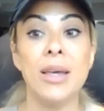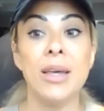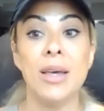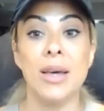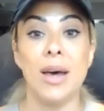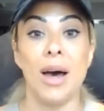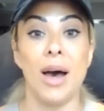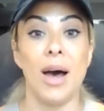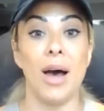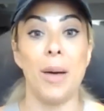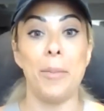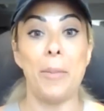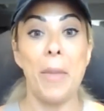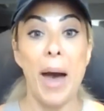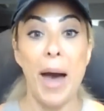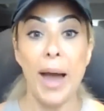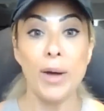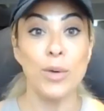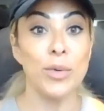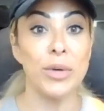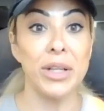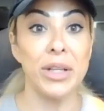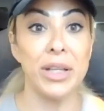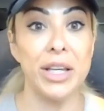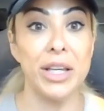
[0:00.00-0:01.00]
I
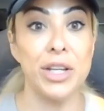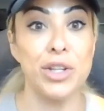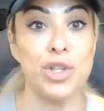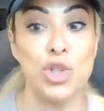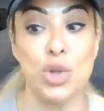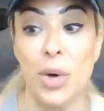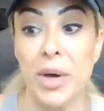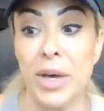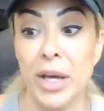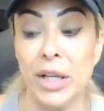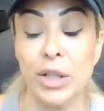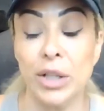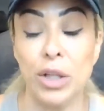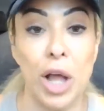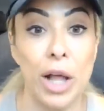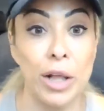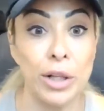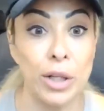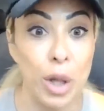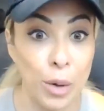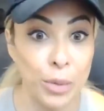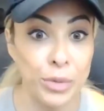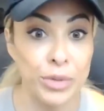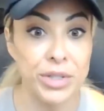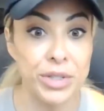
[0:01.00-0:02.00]
really enjoy
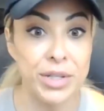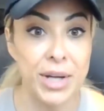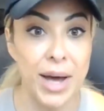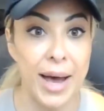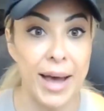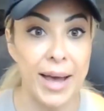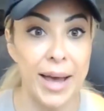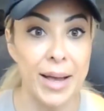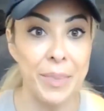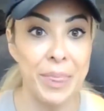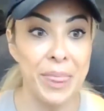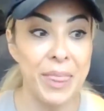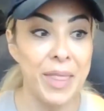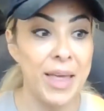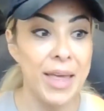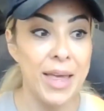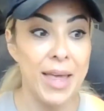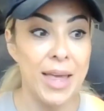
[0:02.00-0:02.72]
alone time.